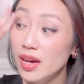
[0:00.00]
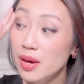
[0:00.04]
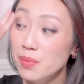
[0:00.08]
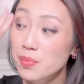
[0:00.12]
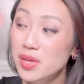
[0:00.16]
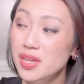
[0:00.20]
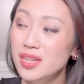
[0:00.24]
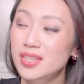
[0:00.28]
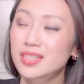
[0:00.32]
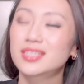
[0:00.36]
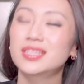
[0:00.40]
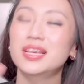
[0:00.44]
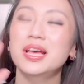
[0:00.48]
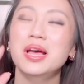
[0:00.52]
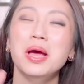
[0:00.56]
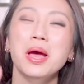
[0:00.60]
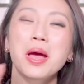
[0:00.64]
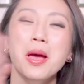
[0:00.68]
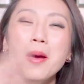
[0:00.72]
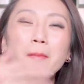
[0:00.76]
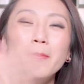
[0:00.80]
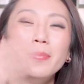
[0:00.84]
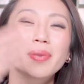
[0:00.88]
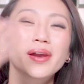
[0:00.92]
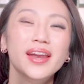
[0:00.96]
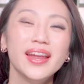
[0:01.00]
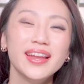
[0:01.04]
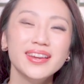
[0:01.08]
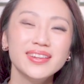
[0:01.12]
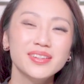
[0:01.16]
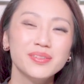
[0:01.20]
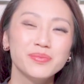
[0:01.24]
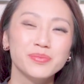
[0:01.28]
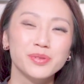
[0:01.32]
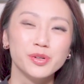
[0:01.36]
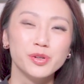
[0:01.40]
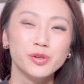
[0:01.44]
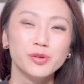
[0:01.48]
I mean, it's
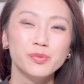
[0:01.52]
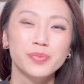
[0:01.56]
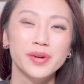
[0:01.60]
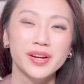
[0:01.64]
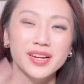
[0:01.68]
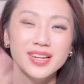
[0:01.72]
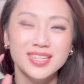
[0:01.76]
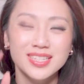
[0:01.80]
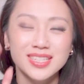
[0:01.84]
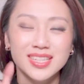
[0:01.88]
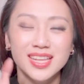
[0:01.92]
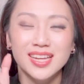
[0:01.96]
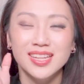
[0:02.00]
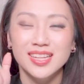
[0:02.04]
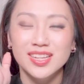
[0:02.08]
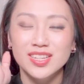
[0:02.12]
blendable, but it's like